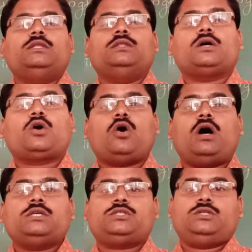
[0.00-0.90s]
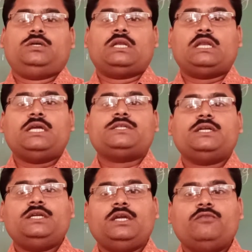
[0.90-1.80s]
the cost
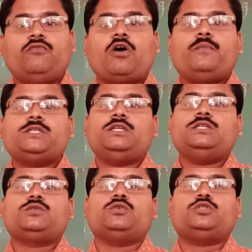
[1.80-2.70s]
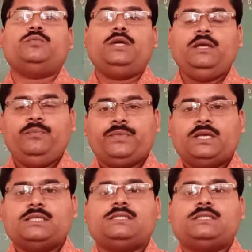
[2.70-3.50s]
related information is going to be